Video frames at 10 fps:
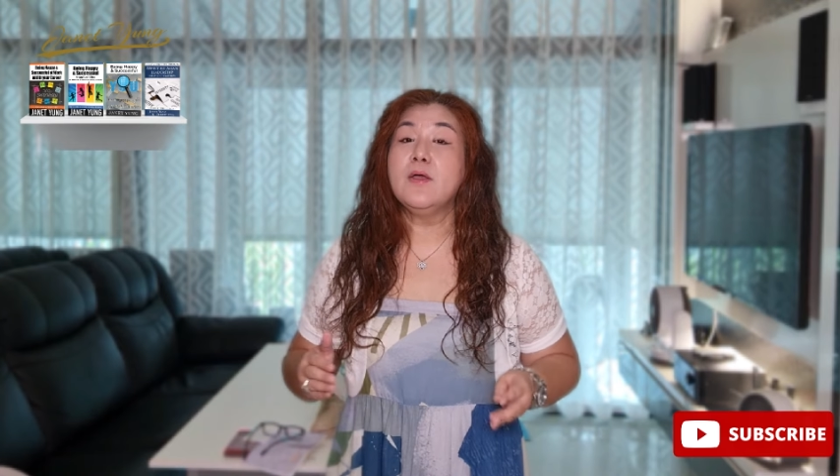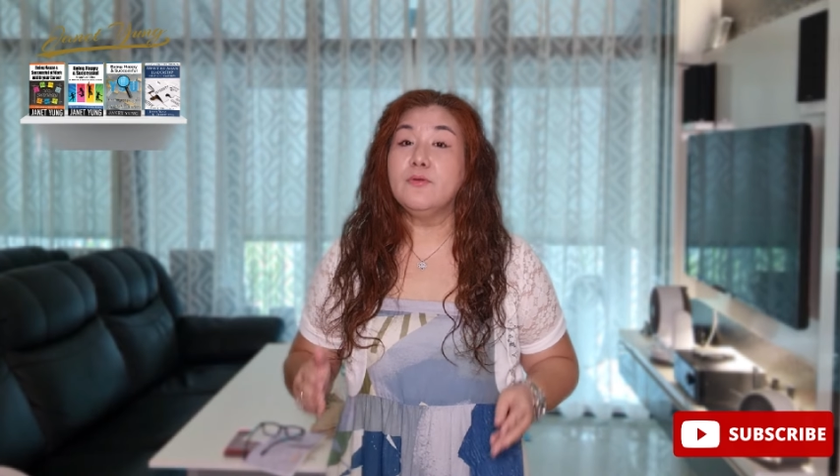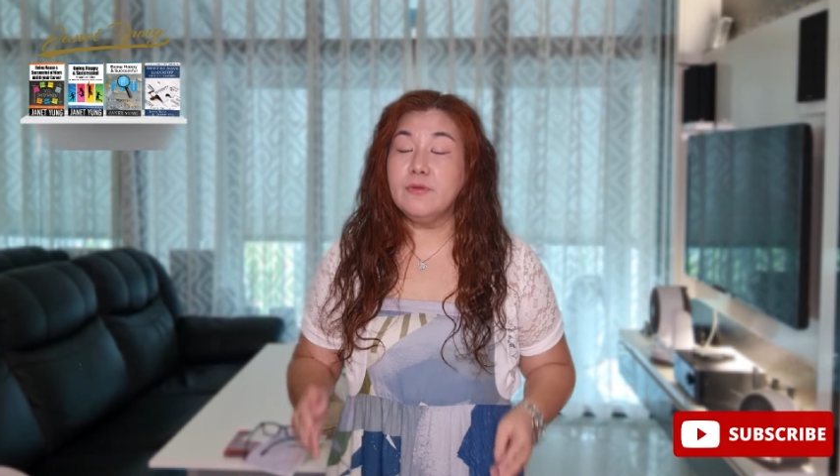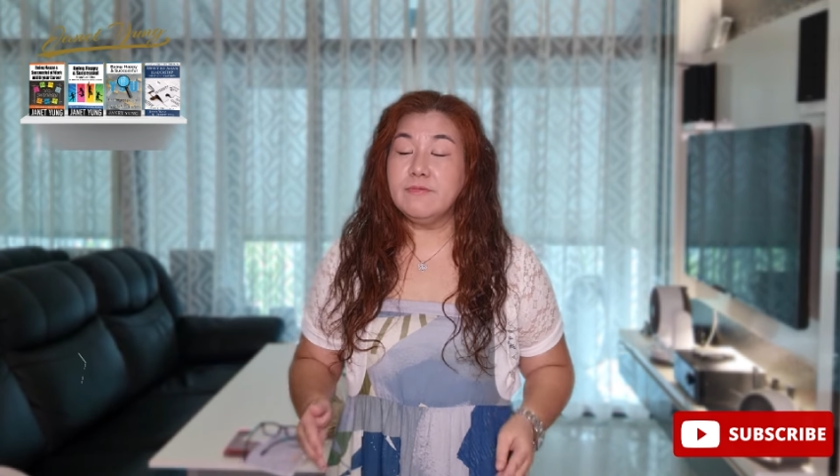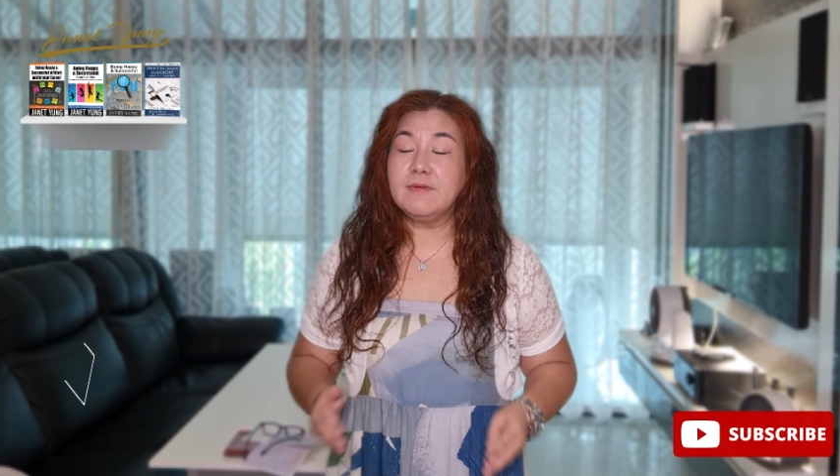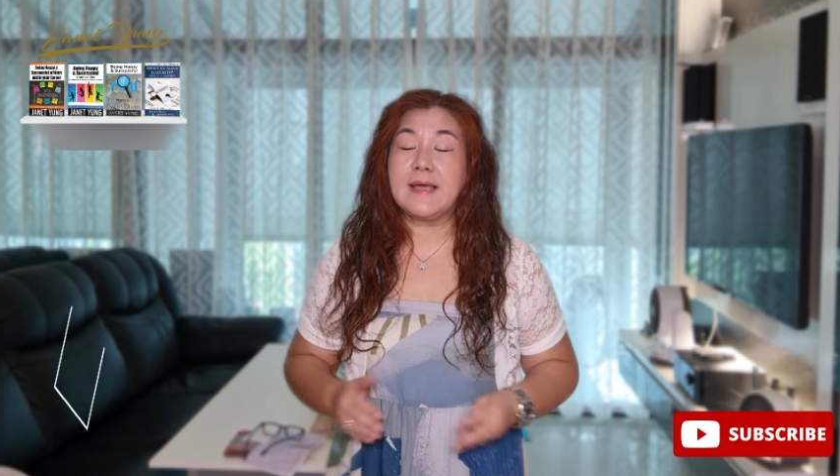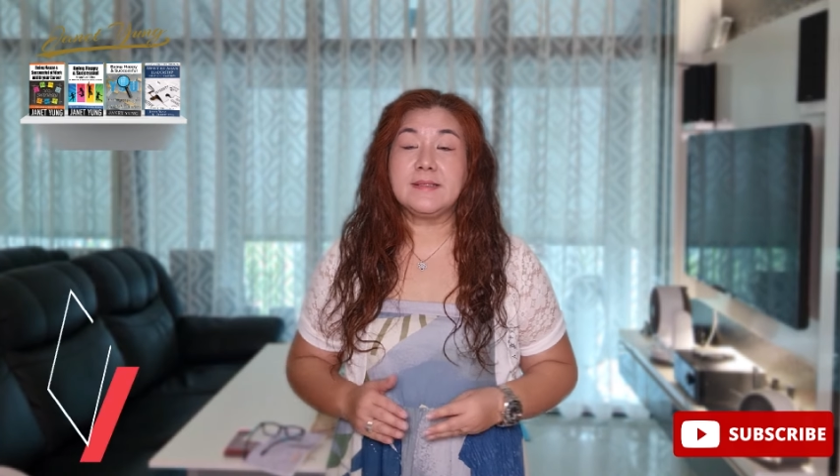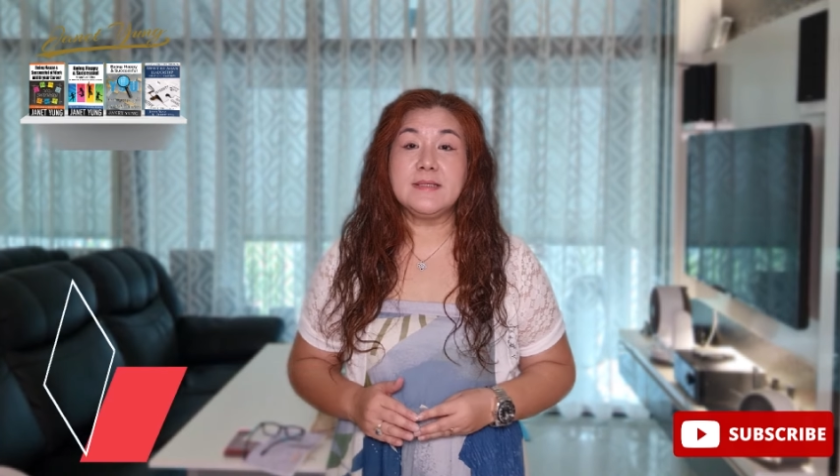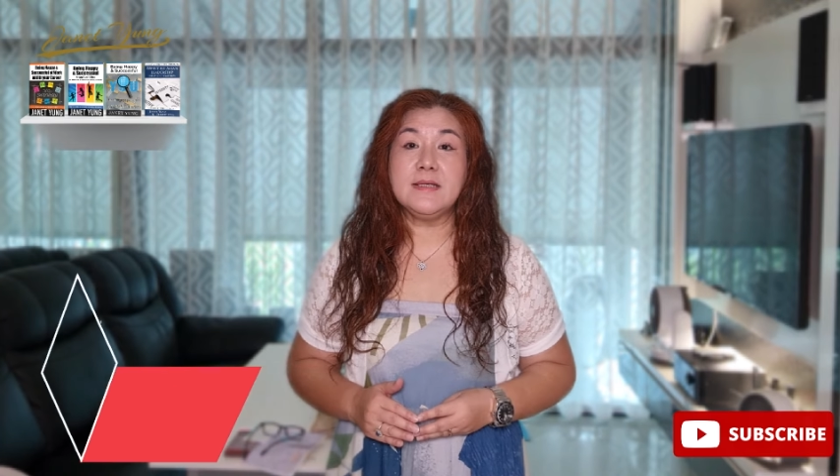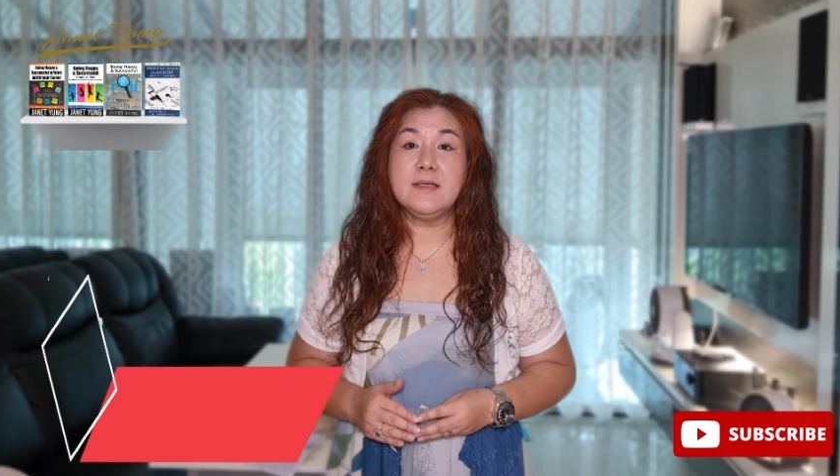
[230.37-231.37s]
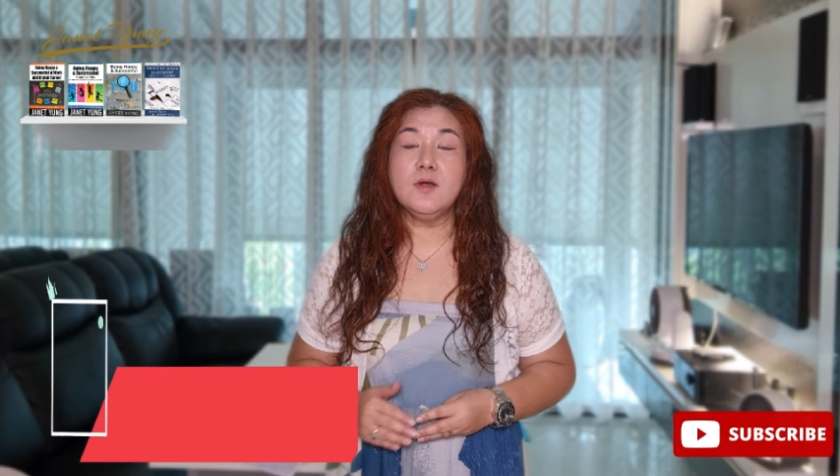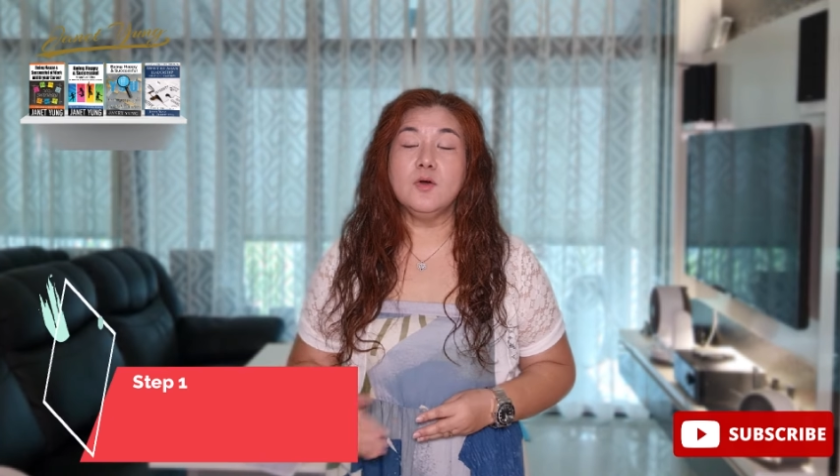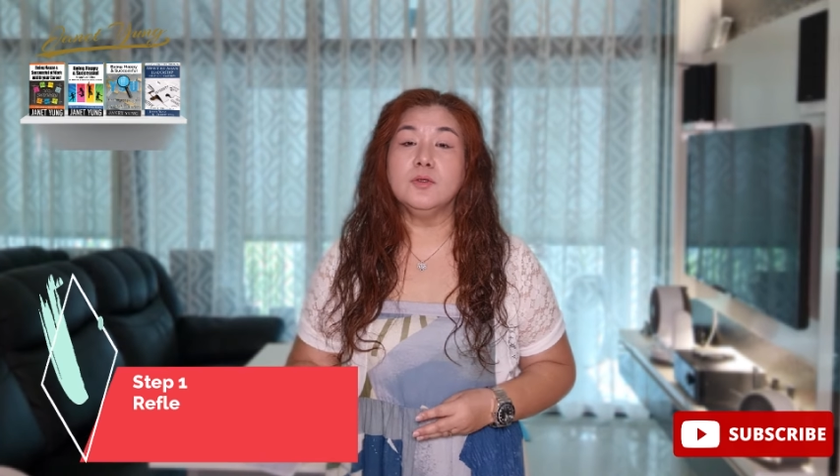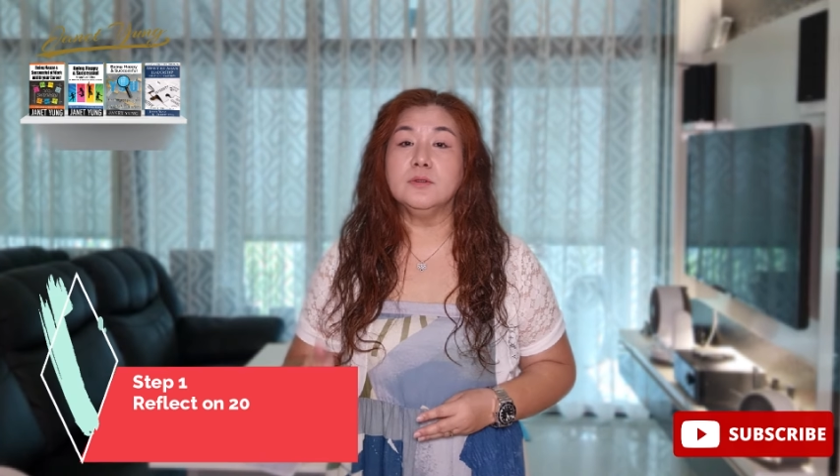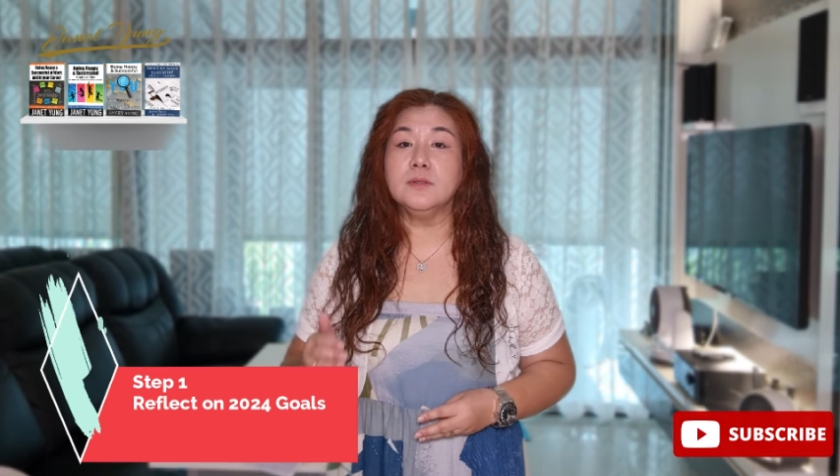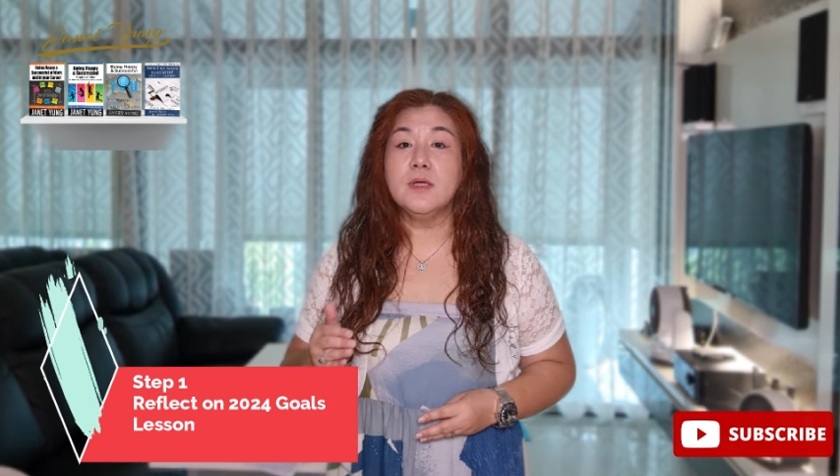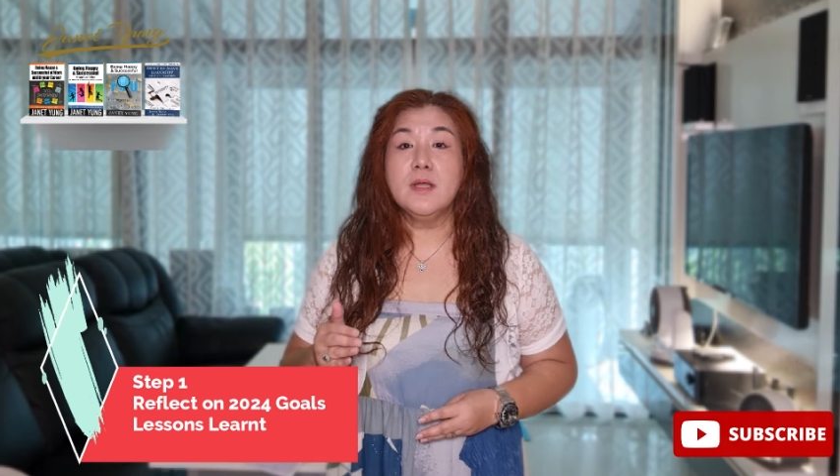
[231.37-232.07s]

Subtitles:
reflecting on